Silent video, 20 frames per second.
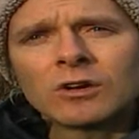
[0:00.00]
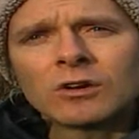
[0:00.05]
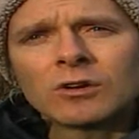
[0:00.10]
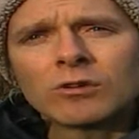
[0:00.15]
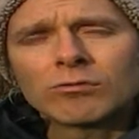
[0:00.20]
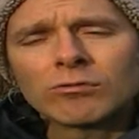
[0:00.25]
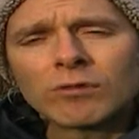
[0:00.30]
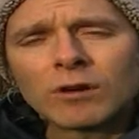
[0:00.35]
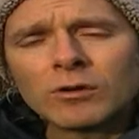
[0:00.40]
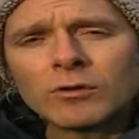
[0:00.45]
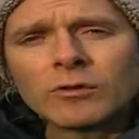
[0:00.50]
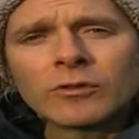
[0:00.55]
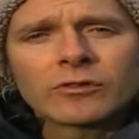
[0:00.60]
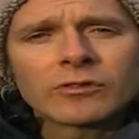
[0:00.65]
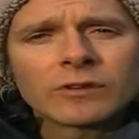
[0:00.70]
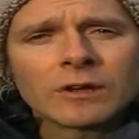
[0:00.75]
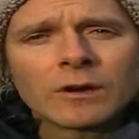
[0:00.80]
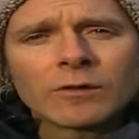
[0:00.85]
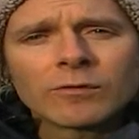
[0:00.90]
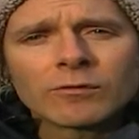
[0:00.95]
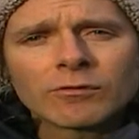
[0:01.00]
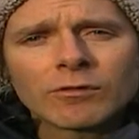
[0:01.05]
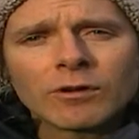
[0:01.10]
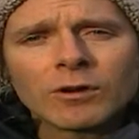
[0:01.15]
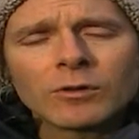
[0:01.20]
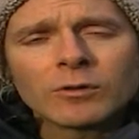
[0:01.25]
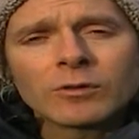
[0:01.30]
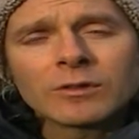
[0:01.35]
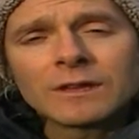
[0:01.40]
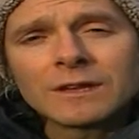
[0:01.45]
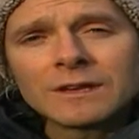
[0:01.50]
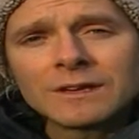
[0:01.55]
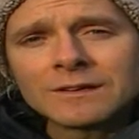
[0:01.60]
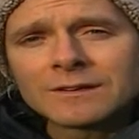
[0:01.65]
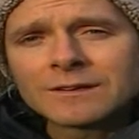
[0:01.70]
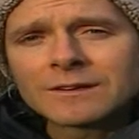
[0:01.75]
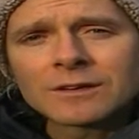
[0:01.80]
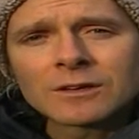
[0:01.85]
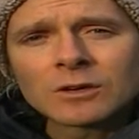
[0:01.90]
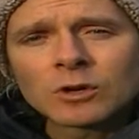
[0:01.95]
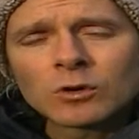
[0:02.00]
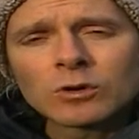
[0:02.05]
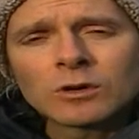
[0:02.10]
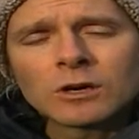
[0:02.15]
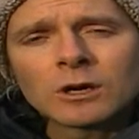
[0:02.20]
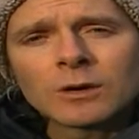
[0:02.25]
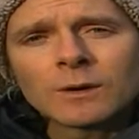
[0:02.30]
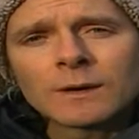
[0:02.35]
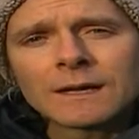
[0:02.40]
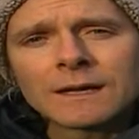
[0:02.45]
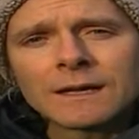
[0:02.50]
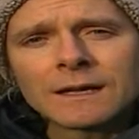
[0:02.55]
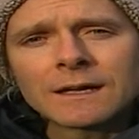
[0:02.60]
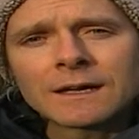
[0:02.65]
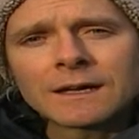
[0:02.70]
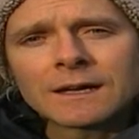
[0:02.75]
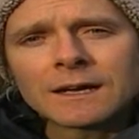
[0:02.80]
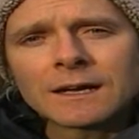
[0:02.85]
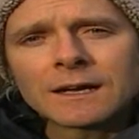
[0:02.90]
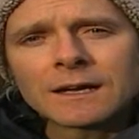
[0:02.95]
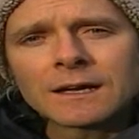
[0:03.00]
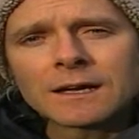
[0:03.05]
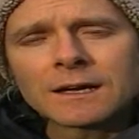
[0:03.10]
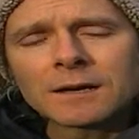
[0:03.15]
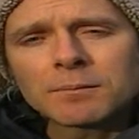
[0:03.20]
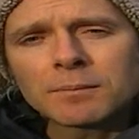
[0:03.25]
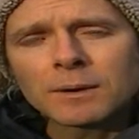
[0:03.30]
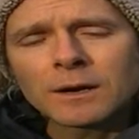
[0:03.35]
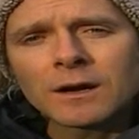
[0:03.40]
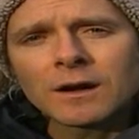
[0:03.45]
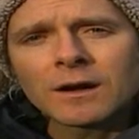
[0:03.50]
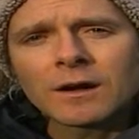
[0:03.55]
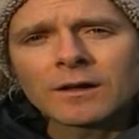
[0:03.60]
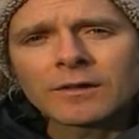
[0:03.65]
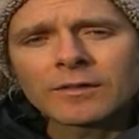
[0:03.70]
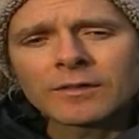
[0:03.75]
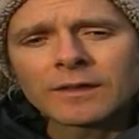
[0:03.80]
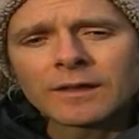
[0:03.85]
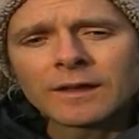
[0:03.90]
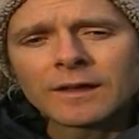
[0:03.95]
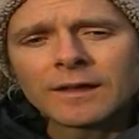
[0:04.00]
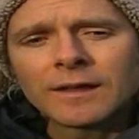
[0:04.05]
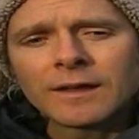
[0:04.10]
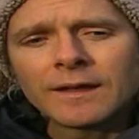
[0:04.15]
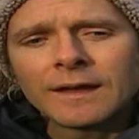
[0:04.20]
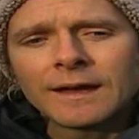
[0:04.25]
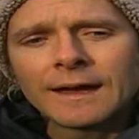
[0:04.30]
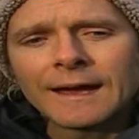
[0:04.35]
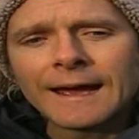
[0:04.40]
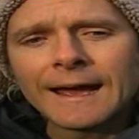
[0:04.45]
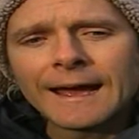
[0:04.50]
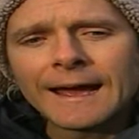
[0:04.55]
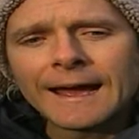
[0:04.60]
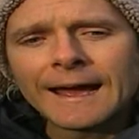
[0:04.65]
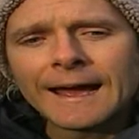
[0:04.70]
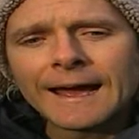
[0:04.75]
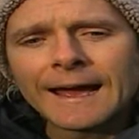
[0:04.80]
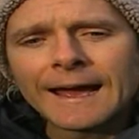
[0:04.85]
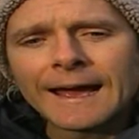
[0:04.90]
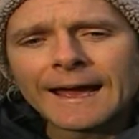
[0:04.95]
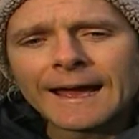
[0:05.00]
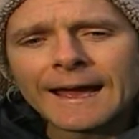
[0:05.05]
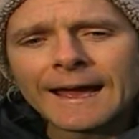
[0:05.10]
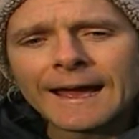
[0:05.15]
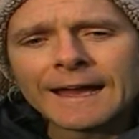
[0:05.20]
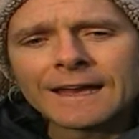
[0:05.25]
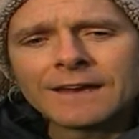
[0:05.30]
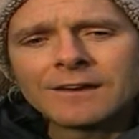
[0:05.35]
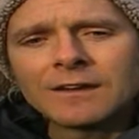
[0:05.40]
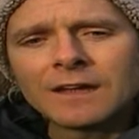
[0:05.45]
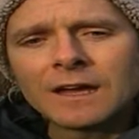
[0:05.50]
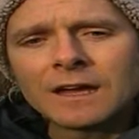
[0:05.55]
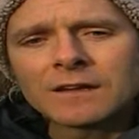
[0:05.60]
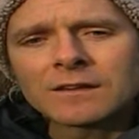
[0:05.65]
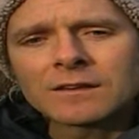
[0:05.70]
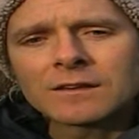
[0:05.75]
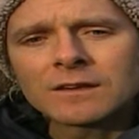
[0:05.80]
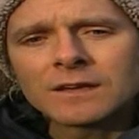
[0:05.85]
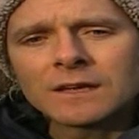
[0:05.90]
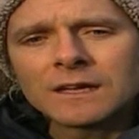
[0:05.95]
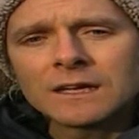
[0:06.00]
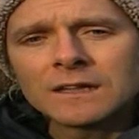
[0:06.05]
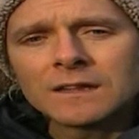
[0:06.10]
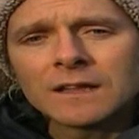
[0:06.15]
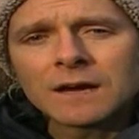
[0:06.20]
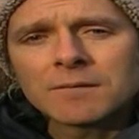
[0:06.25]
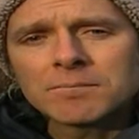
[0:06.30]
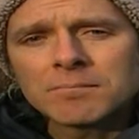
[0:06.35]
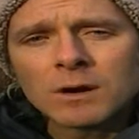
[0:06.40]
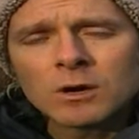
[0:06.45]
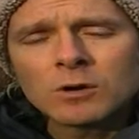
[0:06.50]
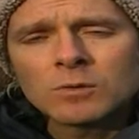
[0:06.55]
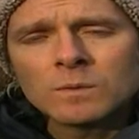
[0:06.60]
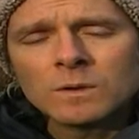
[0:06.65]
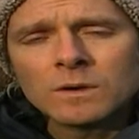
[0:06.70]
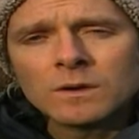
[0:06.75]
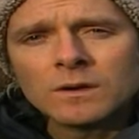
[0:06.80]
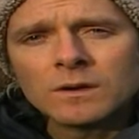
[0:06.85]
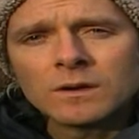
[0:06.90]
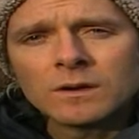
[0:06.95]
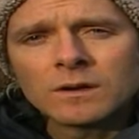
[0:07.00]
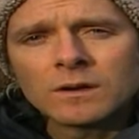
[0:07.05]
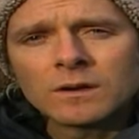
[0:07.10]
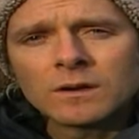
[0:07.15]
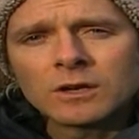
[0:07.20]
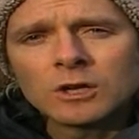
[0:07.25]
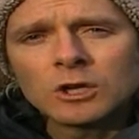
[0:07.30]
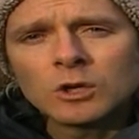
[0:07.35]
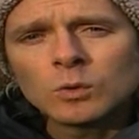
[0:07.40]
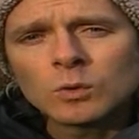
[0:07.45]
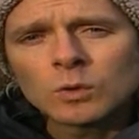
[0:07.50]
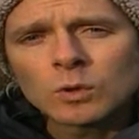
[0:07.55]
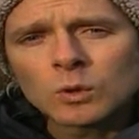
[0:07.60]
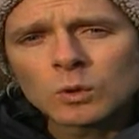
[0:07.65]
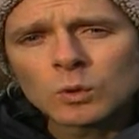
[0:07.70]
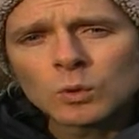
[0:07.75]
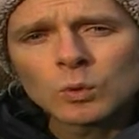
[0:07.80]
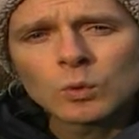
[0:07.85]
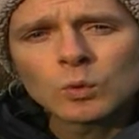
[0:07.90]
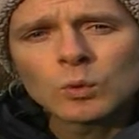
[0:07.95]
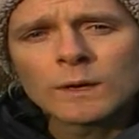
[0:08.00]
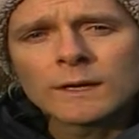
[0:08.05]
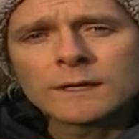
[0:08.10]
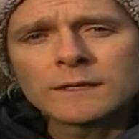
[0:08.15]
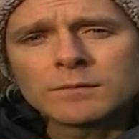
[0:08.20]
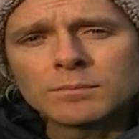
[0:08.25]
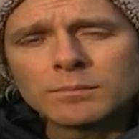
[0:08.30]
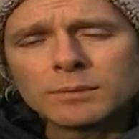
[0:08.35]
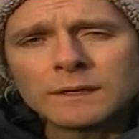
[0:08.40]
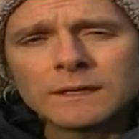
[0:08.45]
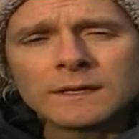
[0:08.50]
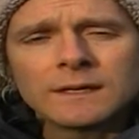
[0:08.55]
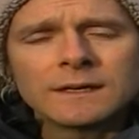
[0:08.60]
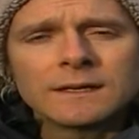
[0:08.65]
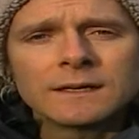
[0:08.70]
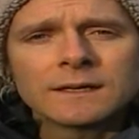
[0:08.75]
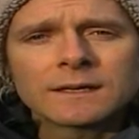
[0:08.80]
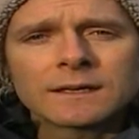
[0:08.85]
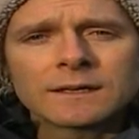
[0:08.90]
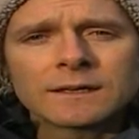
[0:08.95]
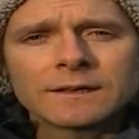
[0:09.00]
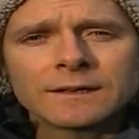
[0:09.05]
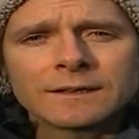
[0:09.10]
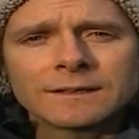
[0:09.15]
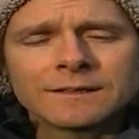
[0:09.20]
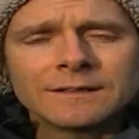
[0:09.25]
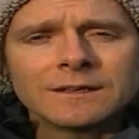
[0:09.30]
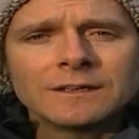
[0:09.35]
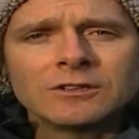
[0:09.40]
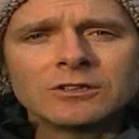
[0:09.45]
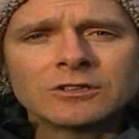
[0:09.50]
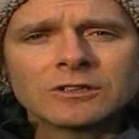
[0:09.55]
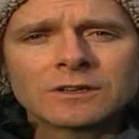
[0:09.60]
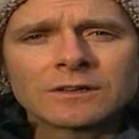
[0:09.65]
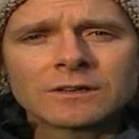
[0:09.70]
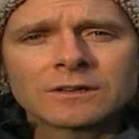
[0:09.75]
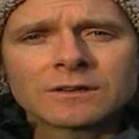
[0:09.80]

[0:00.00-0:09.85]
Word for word: growth, self growth, is an ongoing uh, path. And yet, in that moment, you will always be a teacher.